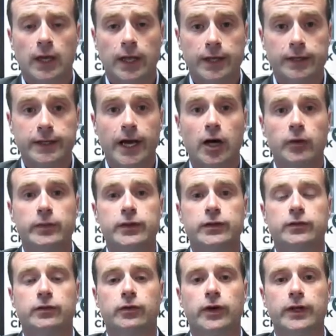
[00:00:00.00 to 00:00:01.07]

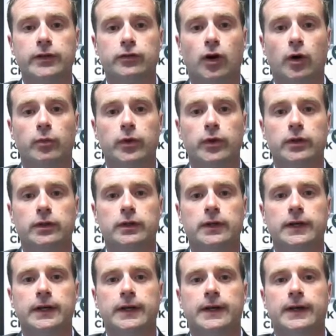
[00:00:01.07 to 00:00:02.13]
endowments, for example.
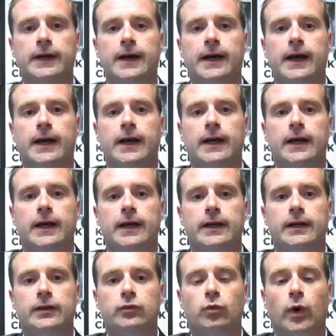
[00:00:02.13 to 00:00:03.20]

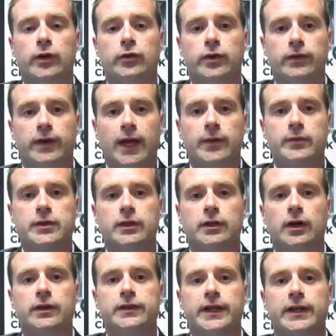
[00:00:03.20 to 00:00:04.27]
Once we've captured
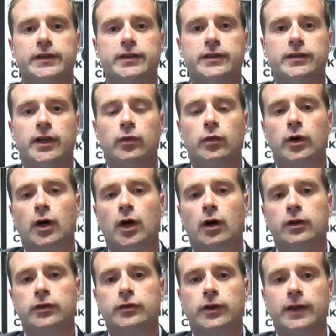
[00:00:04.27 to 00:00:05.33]
those assets, then we go
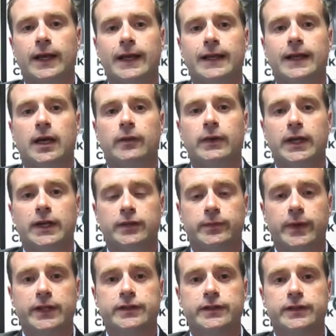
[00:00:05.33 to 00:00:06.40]
on to the income and
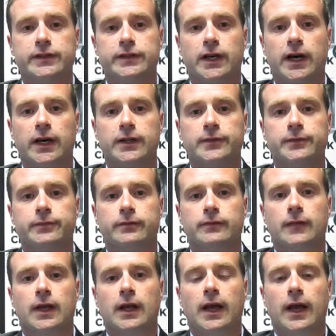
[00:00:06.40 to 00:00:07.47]
expenses side,
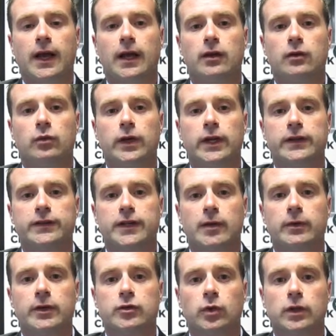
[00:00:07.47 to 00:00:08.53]
and we
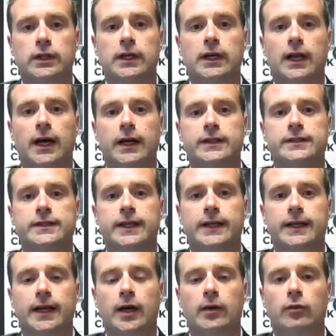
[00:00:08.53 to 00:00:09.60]
establish what the client's
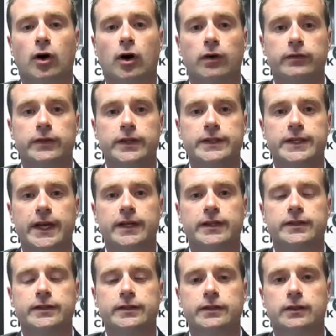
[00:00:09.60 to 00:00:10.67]
income after
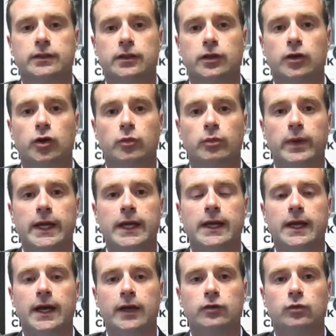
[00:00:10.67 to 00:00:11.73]
tax could
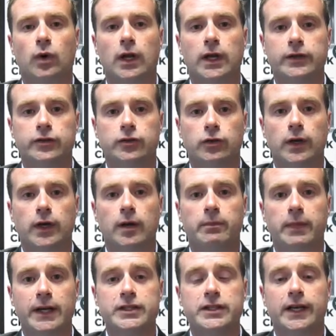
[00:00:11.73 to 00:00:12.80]
be, as well as doing a
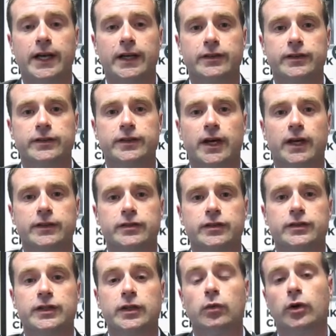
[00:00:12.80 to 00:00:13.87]
budget exercise to
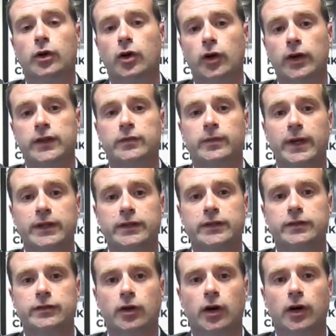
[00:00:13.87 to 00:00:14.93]
see what her
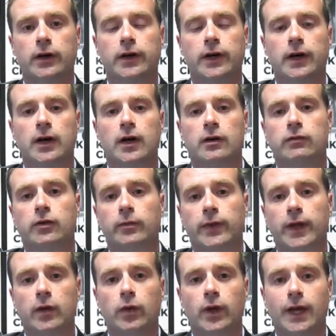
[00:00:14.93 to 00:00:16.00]
expenses are. From
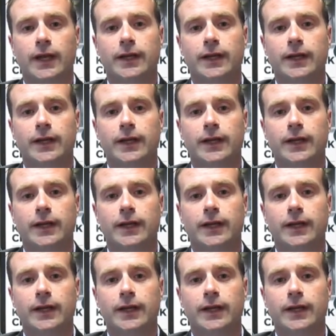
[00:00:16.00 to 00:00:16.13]
there, we